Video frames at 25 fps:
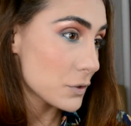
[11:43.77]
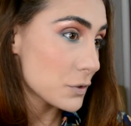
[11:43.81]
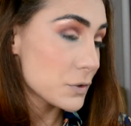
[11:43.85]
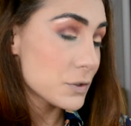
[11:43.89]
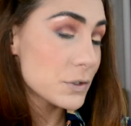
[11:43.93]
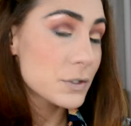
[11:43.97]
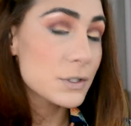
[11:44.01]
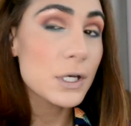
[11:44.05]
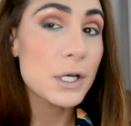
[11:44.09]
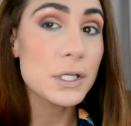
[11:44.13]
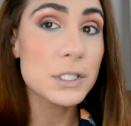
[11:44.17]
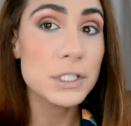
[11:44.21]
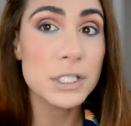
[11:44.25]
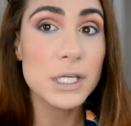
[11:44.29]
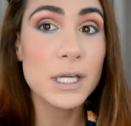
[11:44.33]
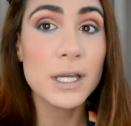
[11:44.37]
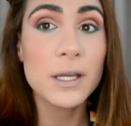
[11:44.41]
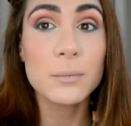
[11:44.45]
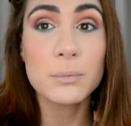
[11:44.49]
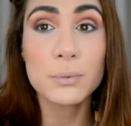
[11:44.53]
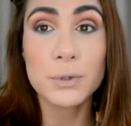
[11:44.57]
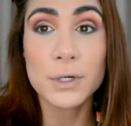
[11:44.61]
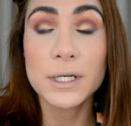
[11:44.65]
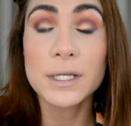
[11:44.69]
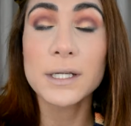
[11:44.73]
Such
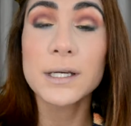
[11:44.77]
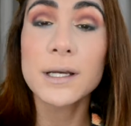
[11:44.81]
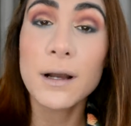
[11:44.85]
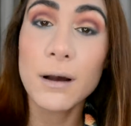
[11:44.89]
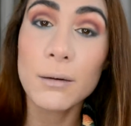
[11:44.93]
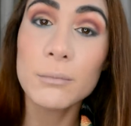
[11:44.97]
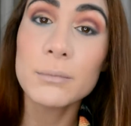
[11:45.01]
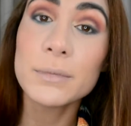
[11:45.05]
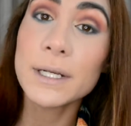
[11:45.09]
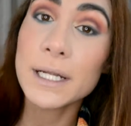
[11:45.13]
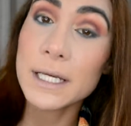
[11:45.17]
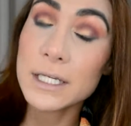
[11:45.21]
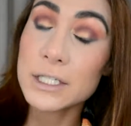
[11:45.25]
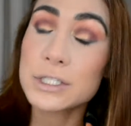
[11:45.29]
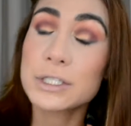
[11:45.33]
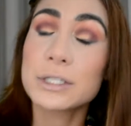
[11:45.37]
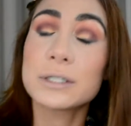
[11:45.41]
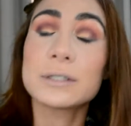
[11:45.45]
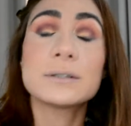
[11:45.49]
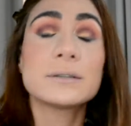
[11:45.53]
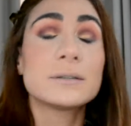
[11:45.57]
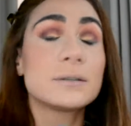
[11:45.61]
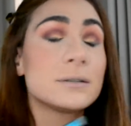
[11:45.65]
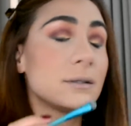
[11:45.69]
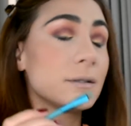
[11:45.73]
a pretty combination.
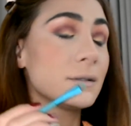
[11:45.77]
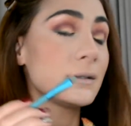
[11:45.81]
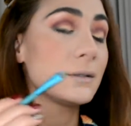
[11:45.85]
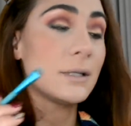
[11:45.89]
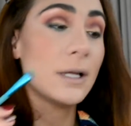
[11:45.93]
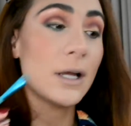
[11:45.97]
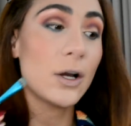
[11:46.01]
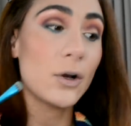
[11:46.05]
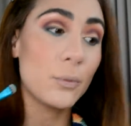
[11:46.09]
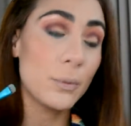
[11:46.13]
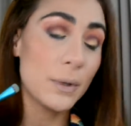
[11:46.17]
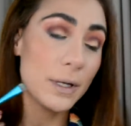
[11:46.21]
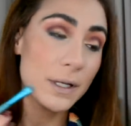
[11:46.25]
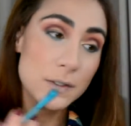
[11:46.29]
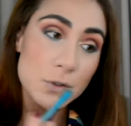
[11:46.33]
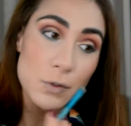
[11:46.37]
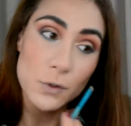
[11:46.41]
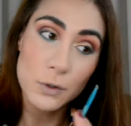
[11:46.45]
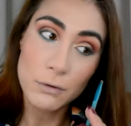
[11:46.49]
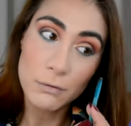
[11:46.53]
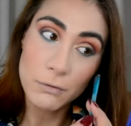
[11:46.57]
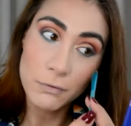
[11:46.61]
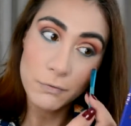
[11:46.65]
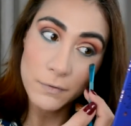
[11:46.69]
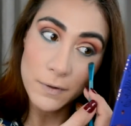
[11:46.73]
La combinación
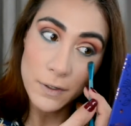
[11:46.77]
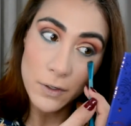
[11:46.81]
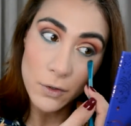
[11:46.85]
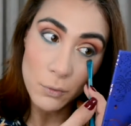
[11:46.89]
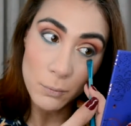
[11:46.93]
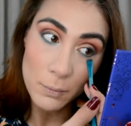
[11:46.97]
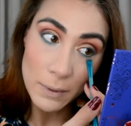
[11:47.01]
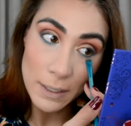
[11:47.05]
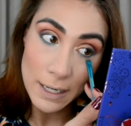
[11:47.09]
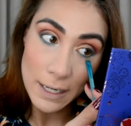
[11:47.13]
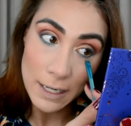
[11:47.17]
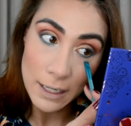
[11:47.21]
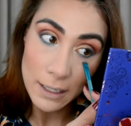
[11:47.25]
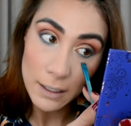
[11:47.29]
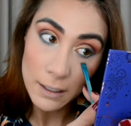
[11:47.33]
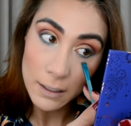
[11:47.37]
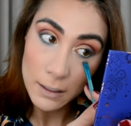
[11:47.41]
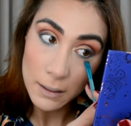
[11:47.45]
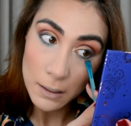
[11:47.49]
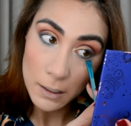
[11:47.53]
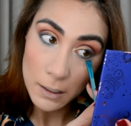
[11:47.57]
quedó fenomenal.